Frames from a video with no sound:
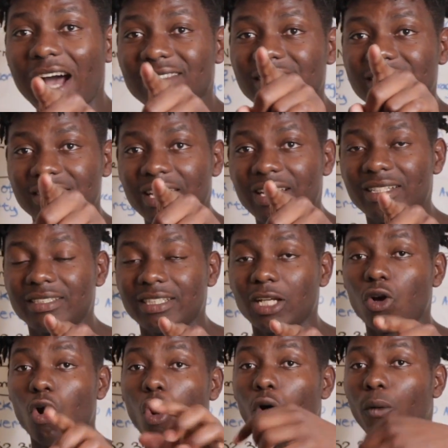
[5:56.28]
as a
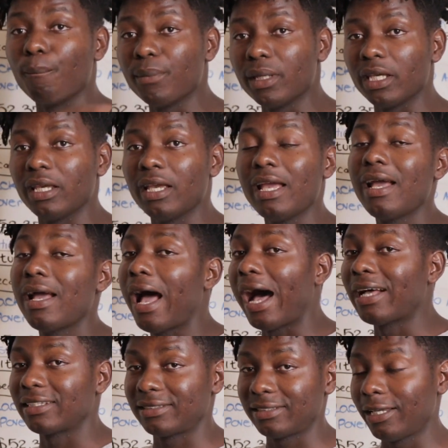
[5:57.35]
citizen or me
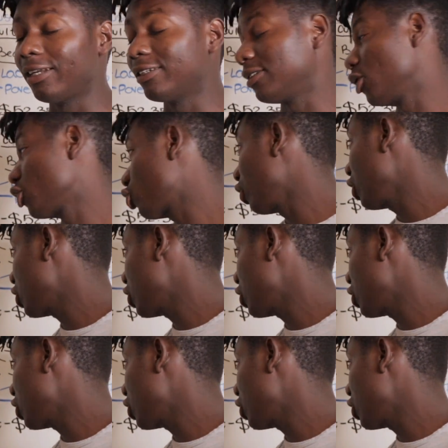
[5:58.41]
as a citizen. So